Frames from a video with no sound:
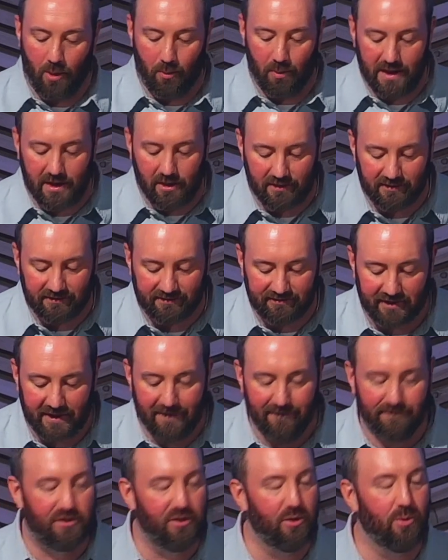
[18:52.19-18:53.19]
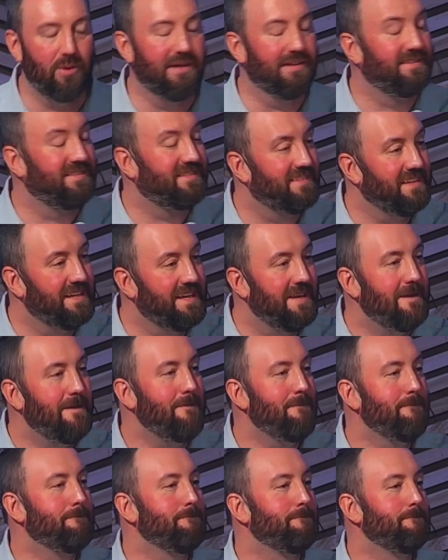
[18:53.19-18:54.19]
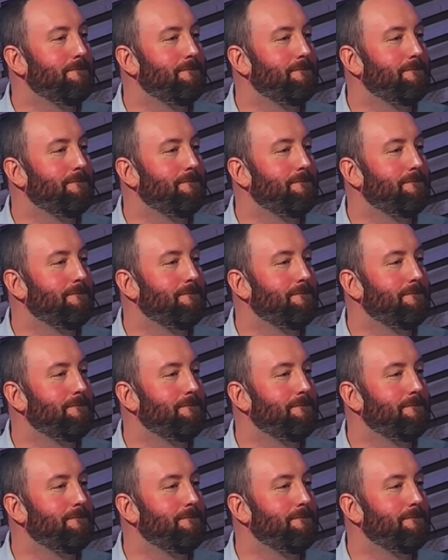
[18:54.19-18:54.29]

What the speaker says: what we are enslaved to is sin.